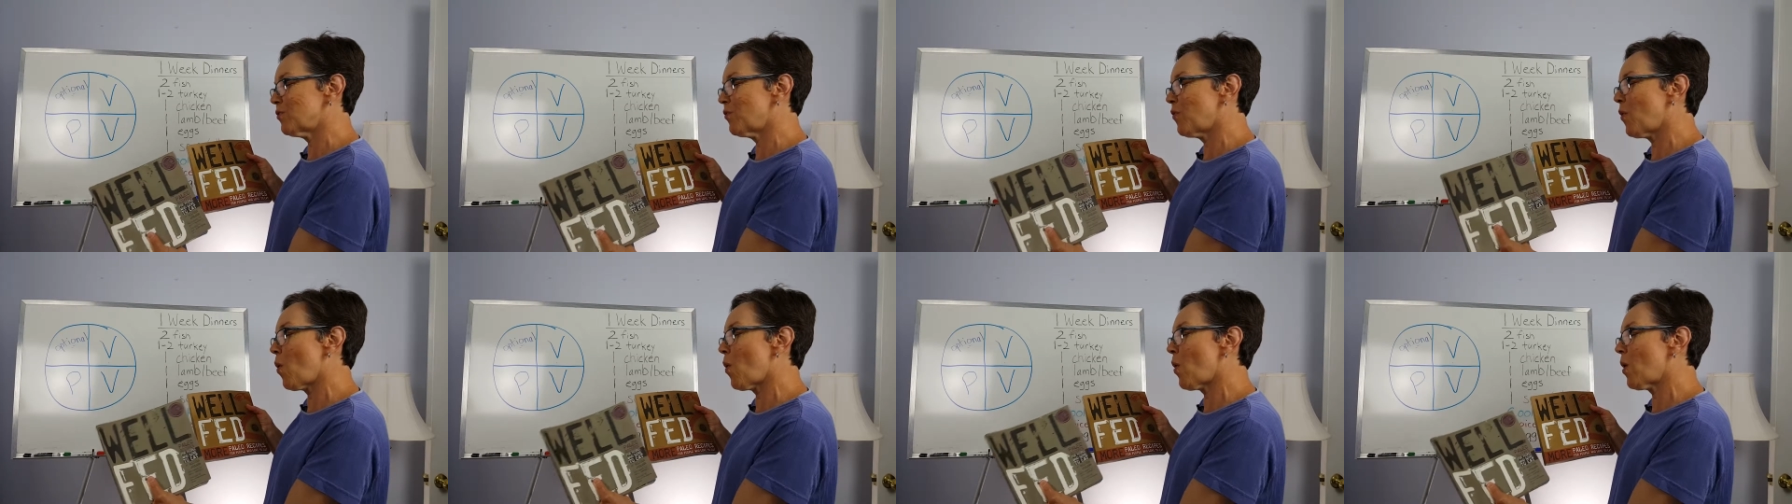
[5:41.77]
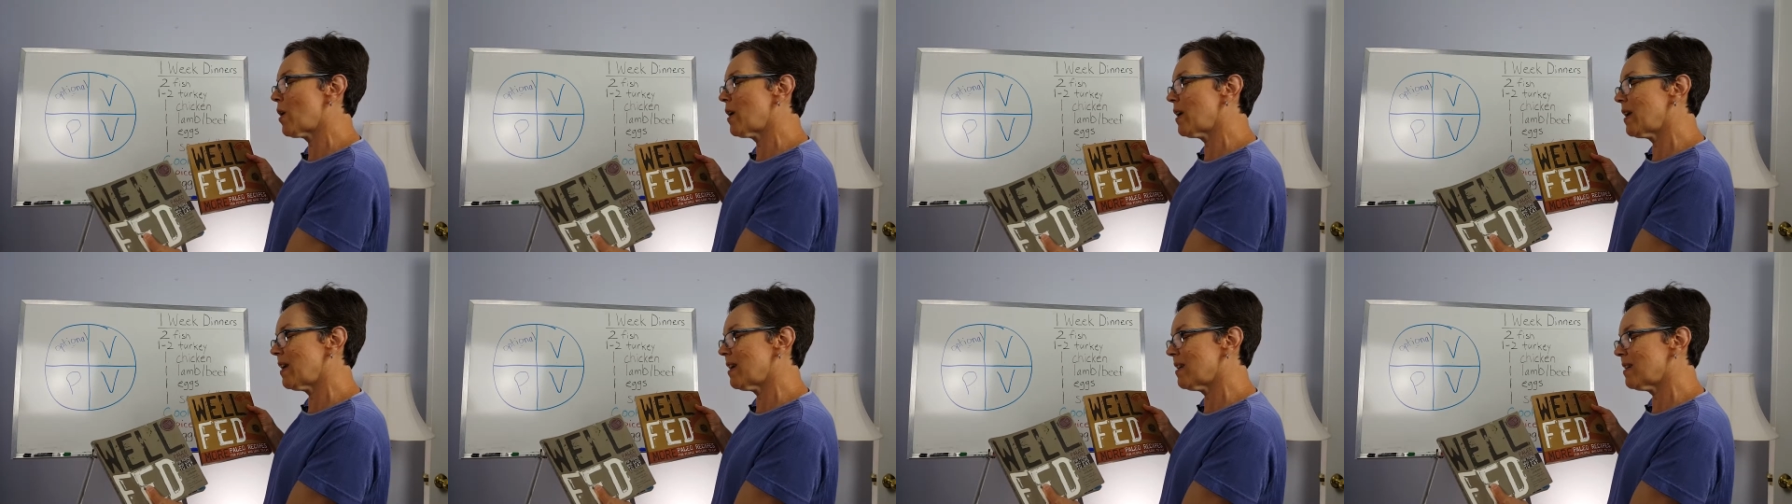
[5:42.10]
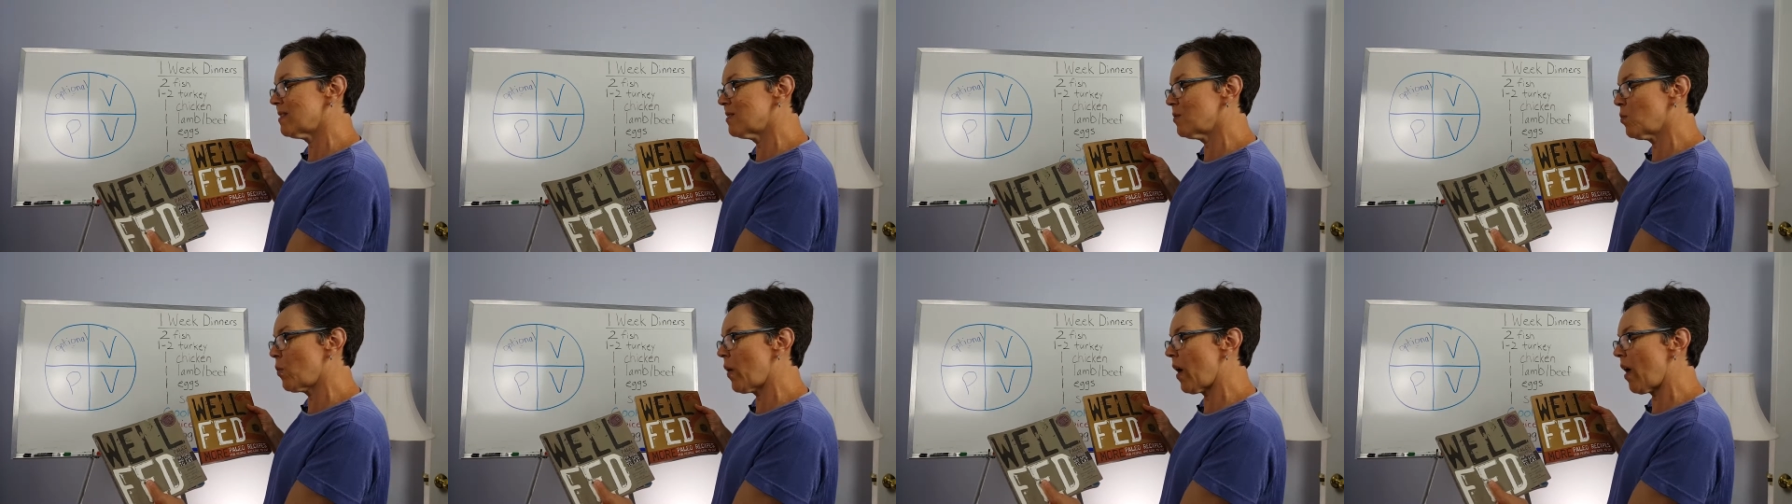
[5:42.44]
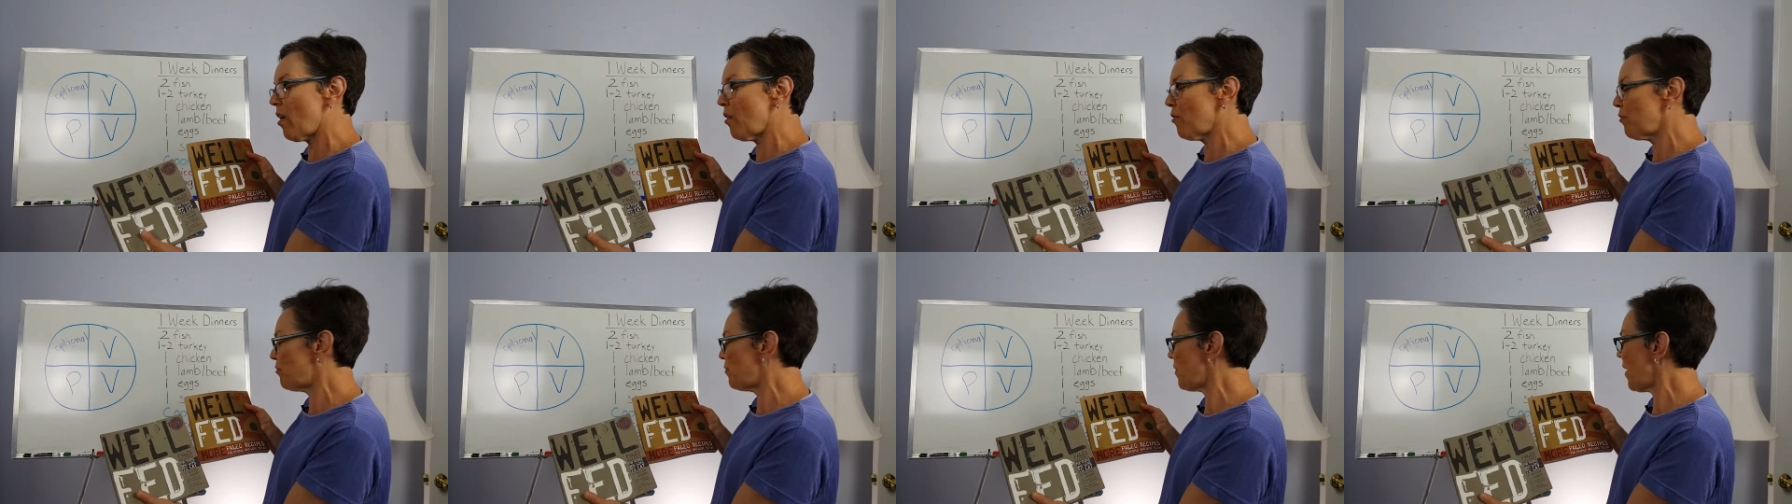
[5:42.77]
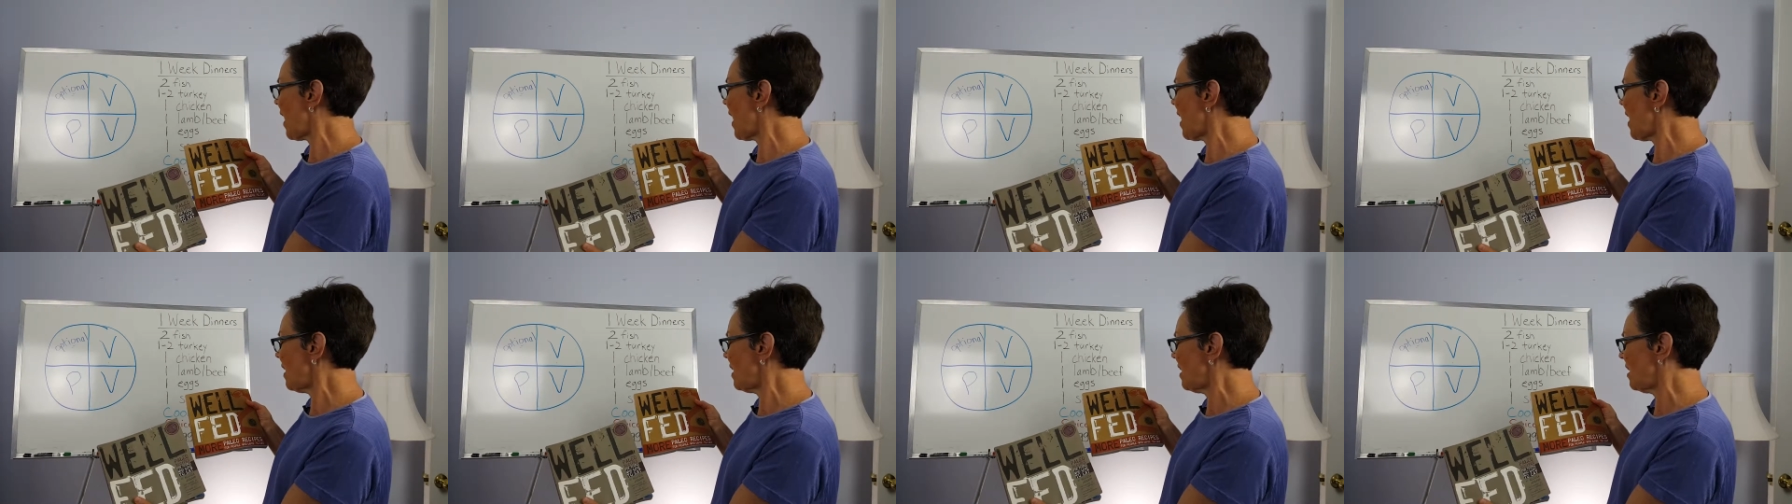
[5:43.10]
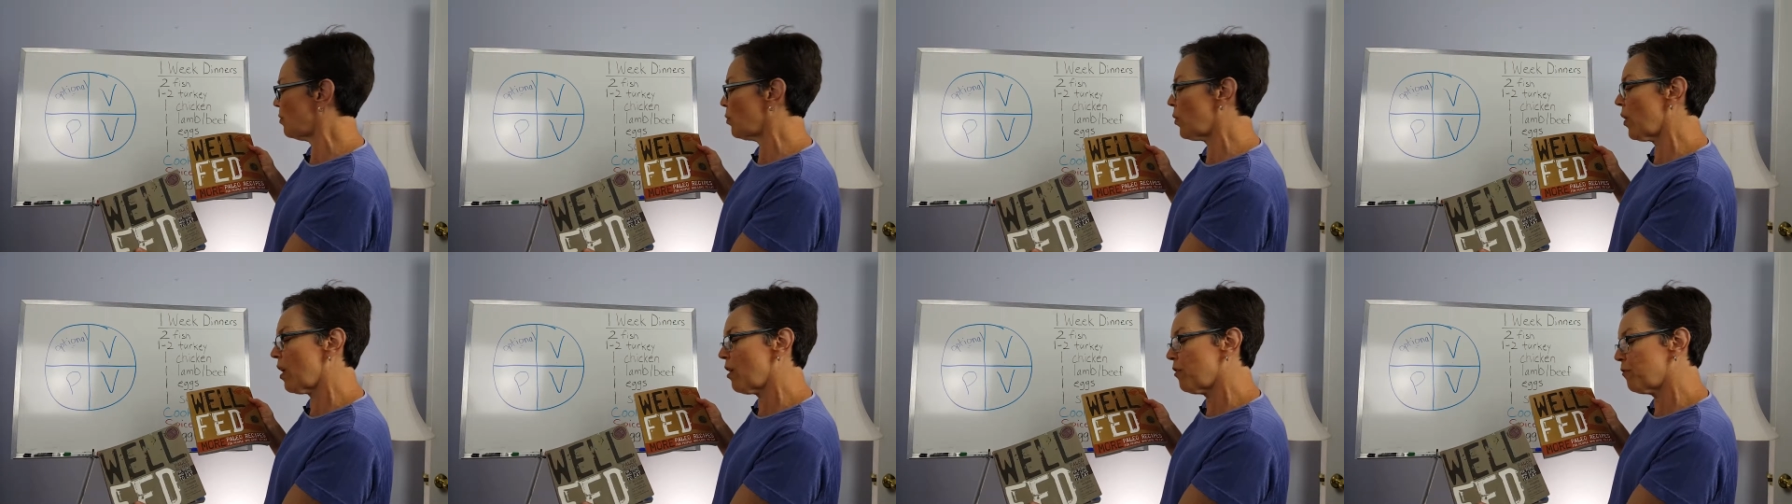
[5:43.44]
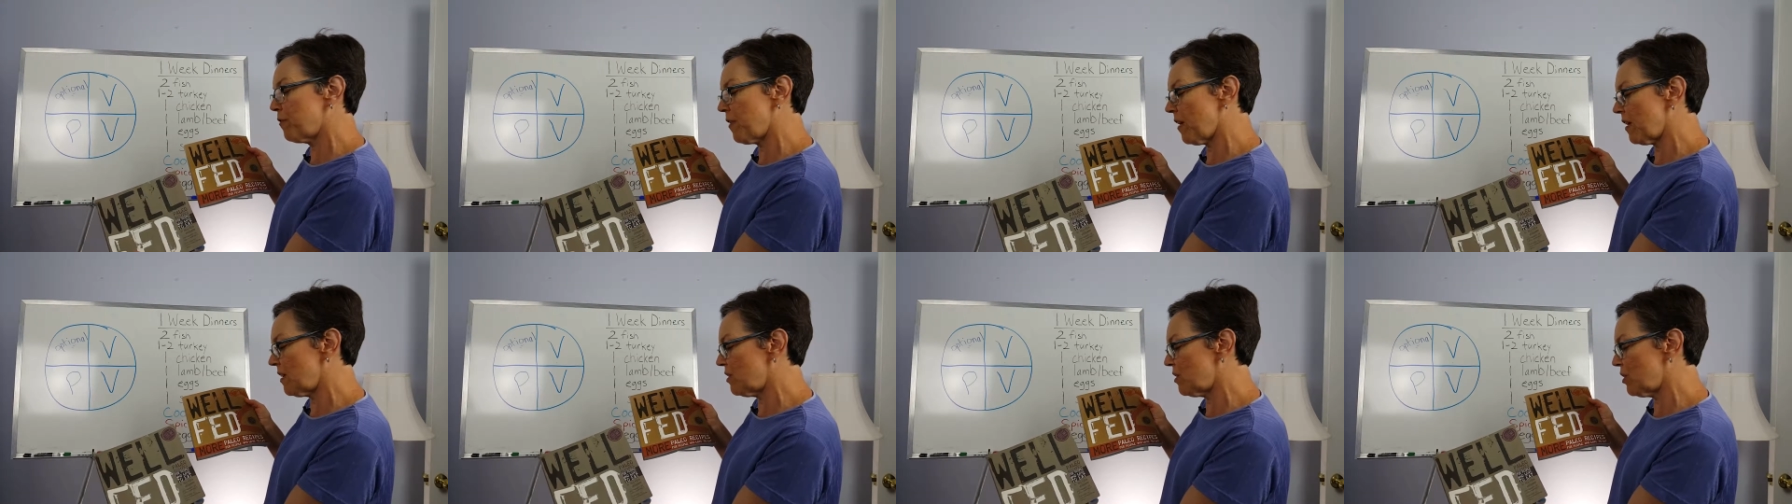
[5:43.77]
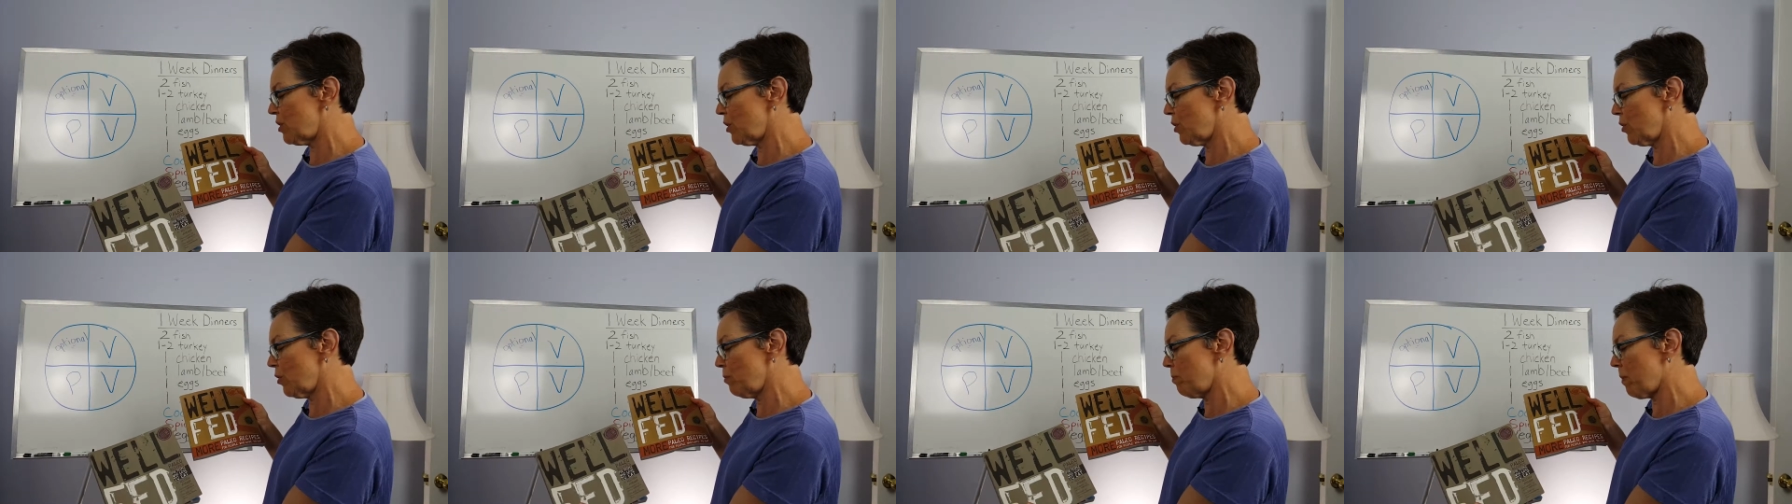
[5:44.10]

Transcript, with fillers: for is Well Fed and Well Fed 2